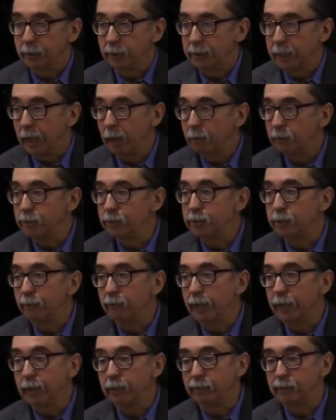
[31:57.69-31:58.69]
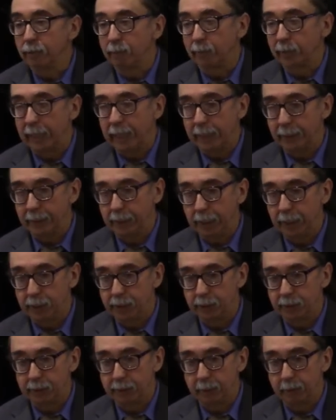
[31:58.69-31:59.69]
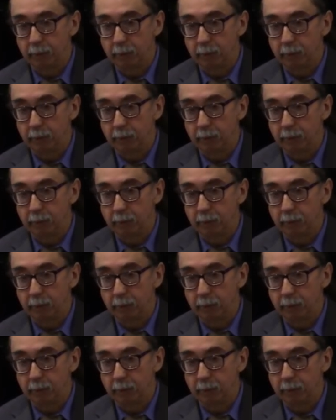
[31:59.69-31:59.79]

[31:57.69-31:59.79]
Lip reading: and thousands of acres of plantations that